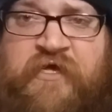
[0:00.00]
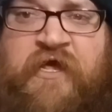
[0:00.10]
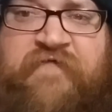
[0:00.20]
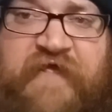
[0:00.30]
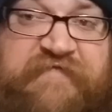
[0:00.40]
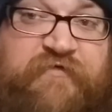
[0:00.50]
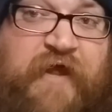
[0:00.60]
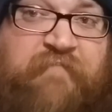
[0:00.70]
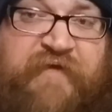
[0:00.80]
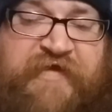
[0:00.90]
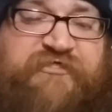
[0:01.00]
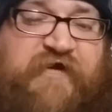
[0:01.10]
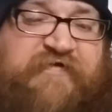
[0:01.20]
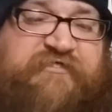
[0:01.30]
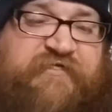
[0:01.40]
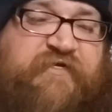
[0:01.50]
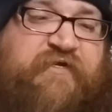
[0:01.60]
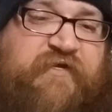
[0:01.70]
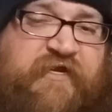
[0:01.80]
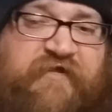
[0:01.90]
the Instagram page are actually
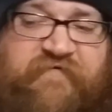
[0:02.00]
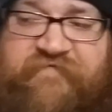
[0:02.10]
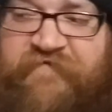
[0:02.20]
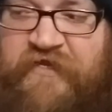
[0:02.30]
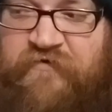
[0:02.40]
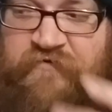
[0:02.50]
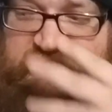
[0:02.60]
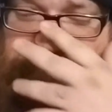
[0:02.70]
getting followers